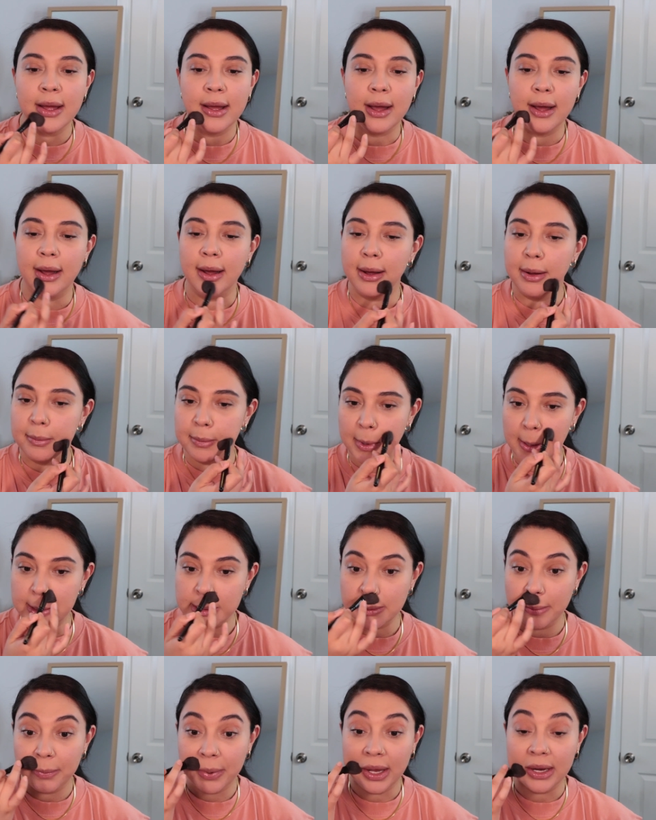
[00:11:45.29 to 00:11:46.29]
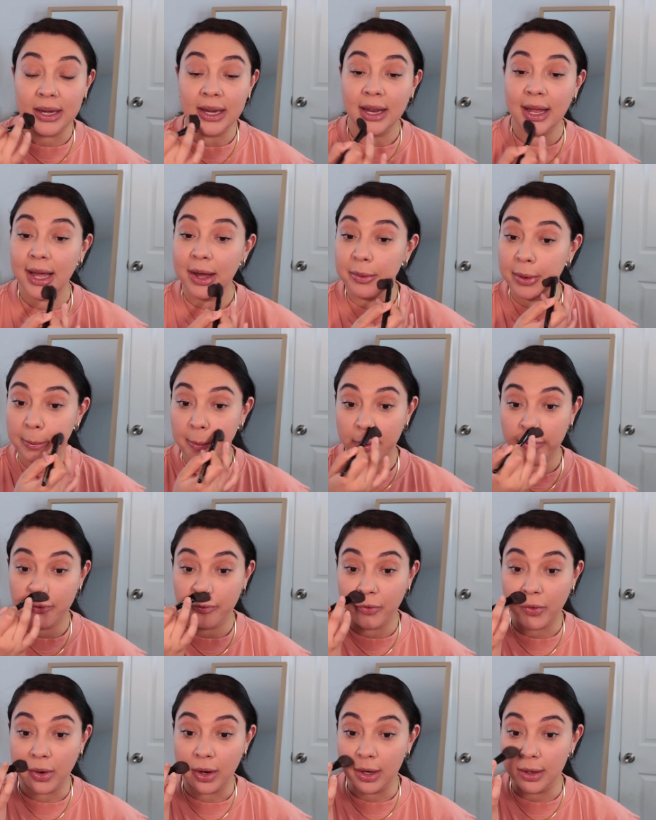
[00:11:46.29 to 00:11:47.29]
Um, uh, depending how it
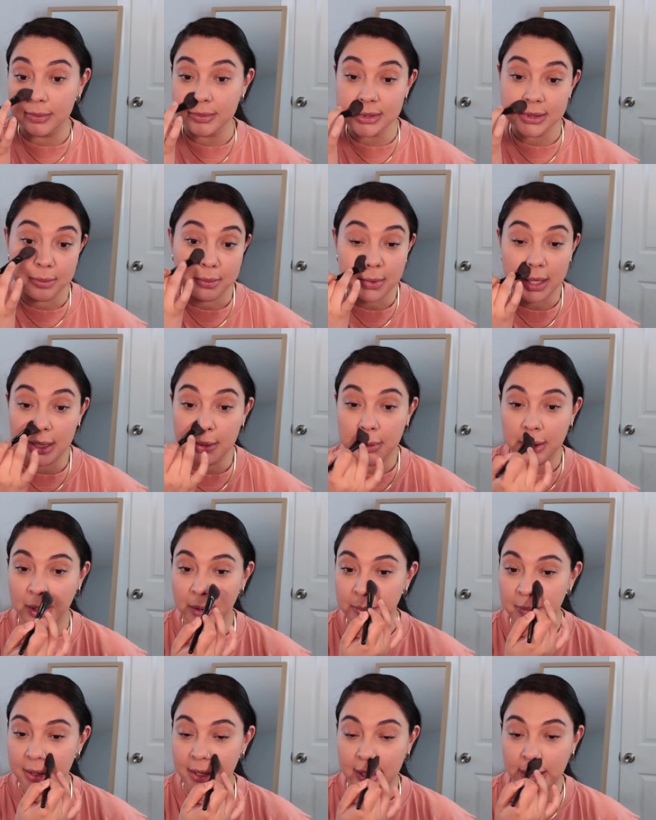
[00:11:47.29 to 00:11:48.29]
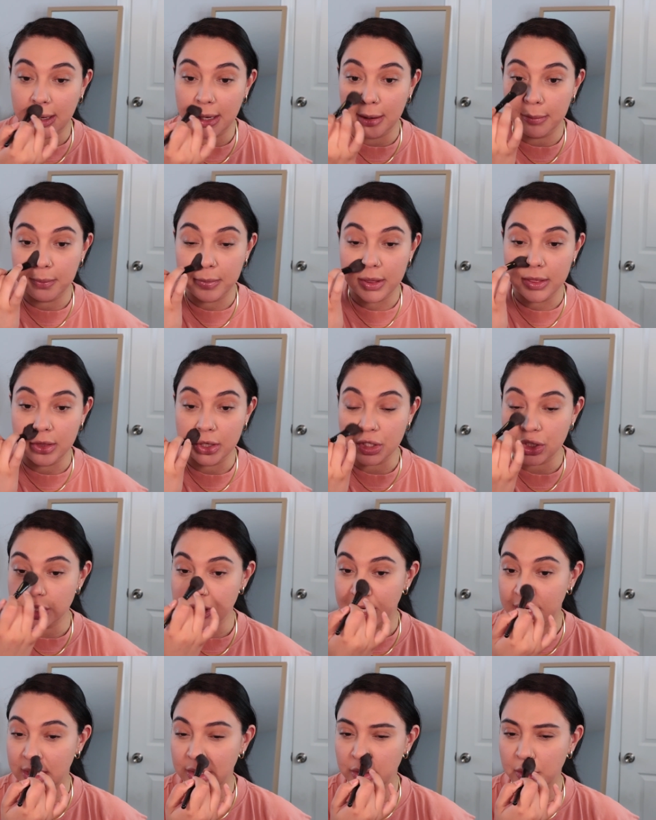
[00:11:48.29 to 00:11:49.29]
performs, maybe I'll pick up the
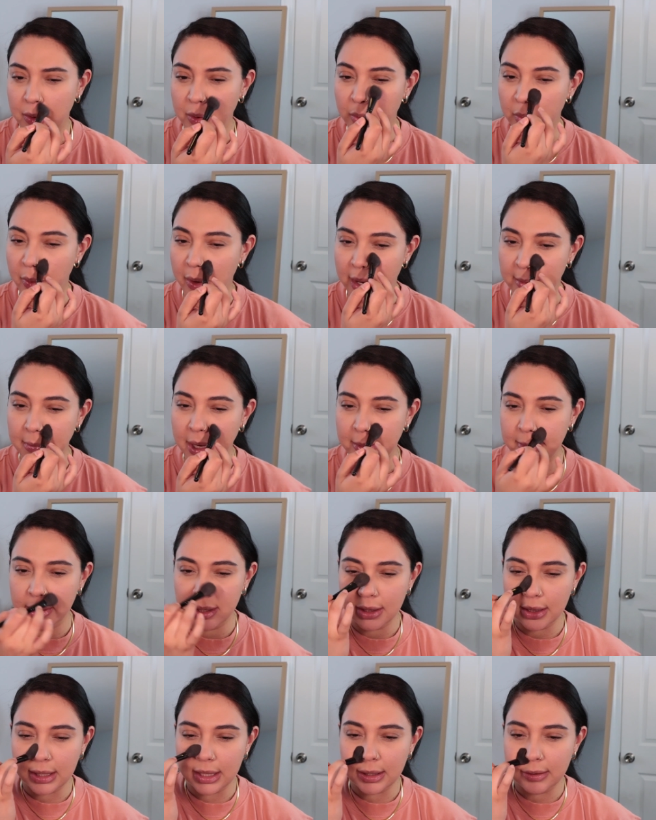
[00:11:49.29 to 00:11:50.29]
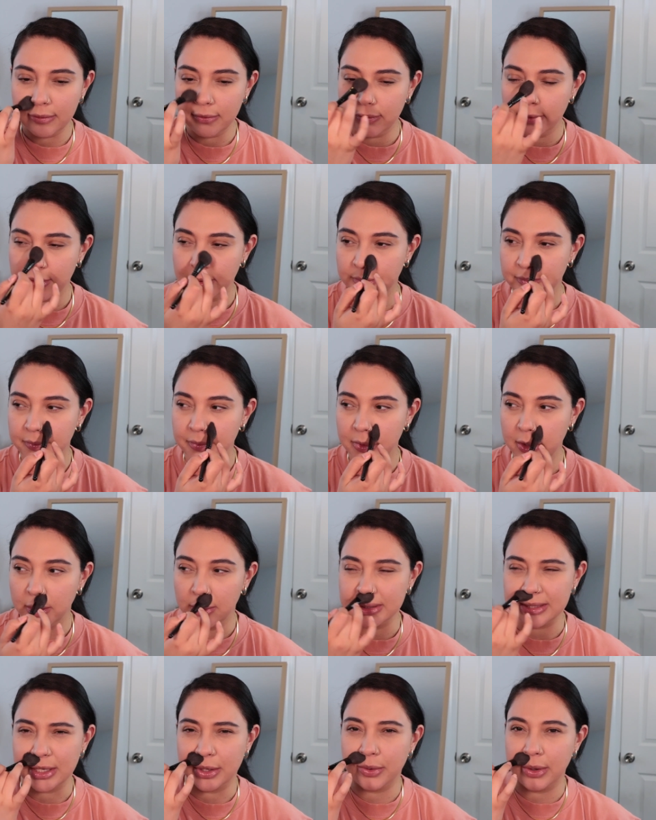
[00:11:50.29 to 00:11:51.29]
shade Creme, I believe.
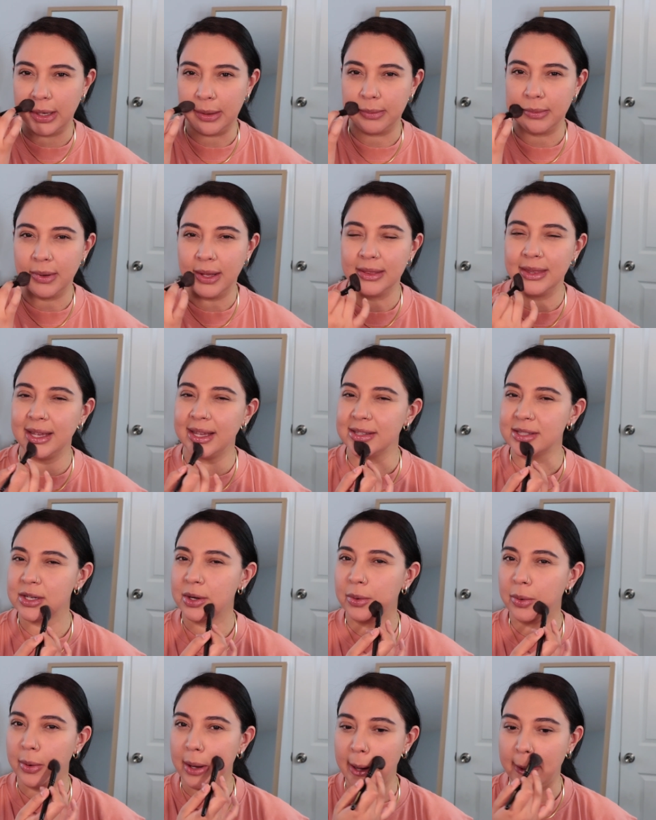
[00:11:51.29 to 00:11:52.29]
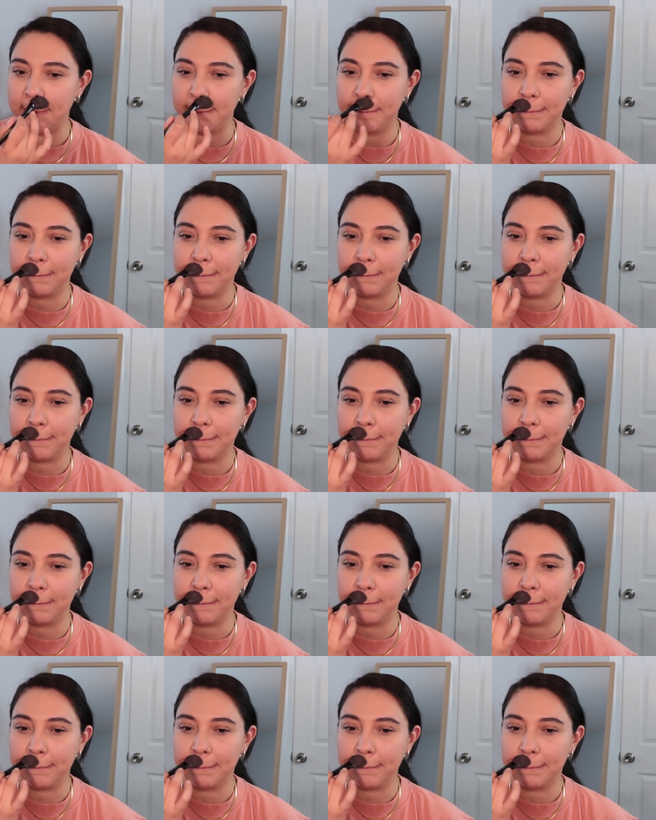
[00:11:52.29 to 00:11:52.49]
Or is it cream? I think it's Creme.